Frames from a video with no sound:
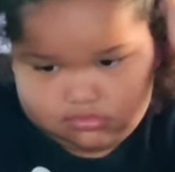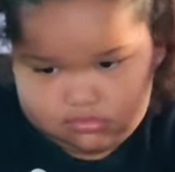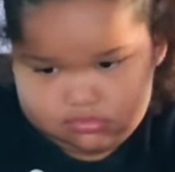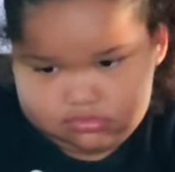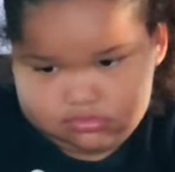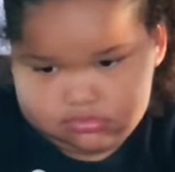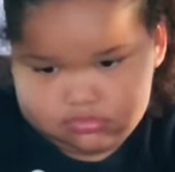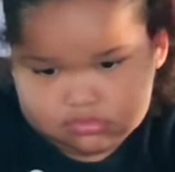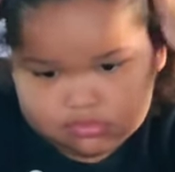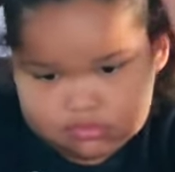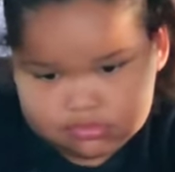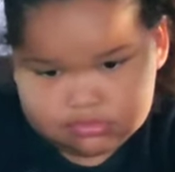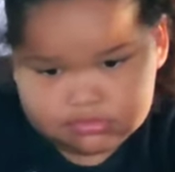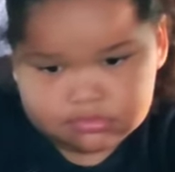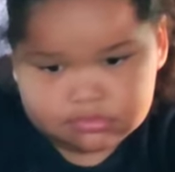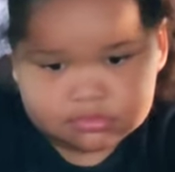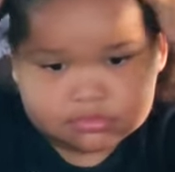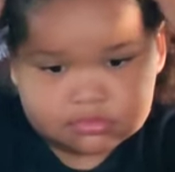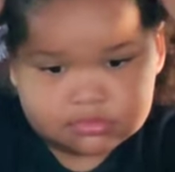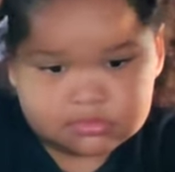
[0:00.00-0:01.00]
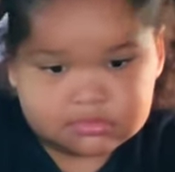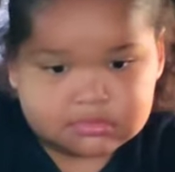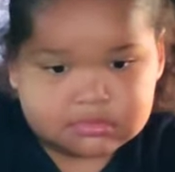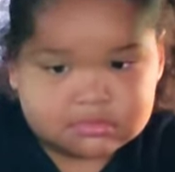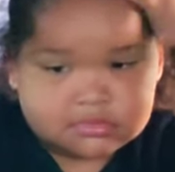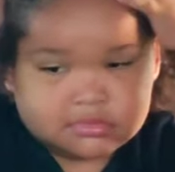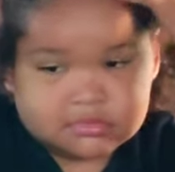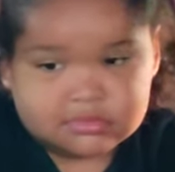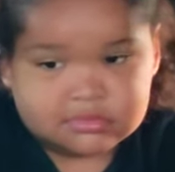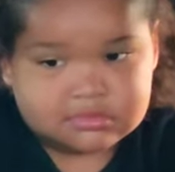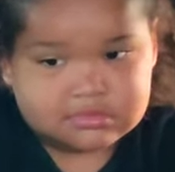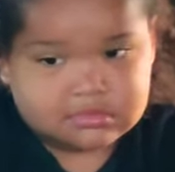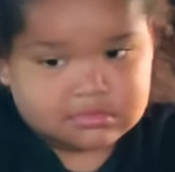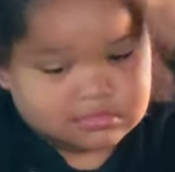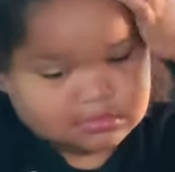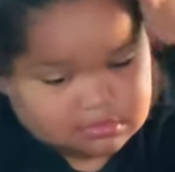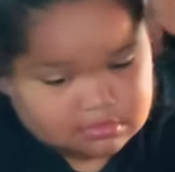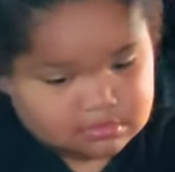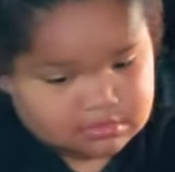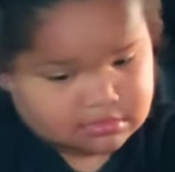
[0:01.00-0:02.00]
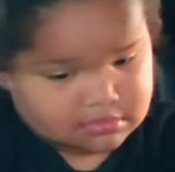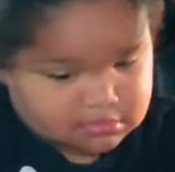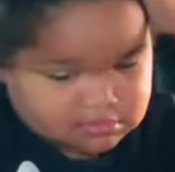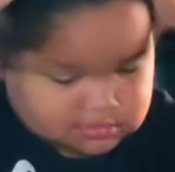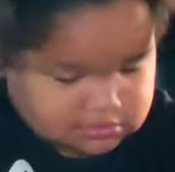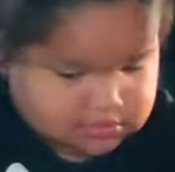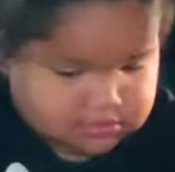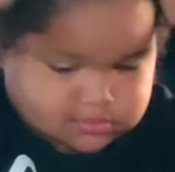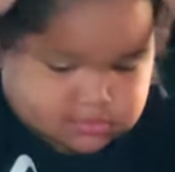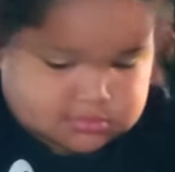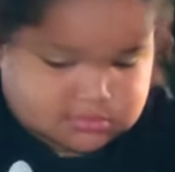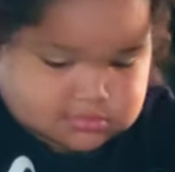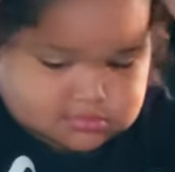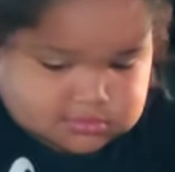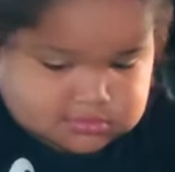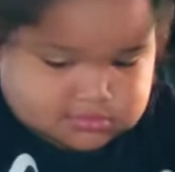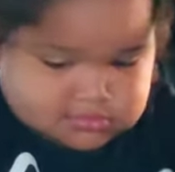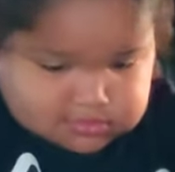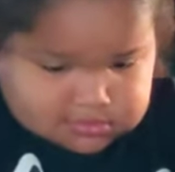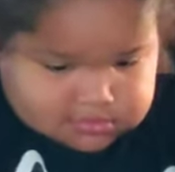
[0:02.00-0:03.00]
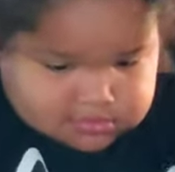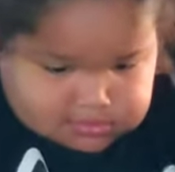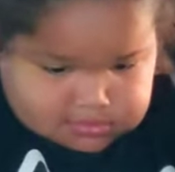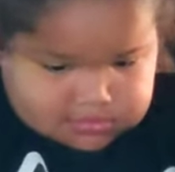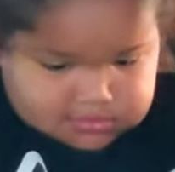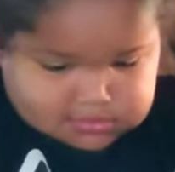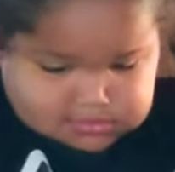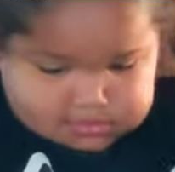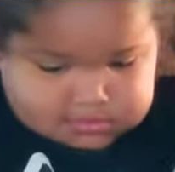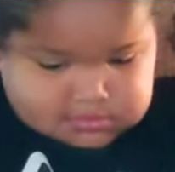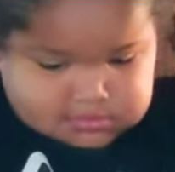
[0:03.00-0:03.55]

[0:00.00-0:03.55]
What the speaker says: No words are spoken by the person on screen.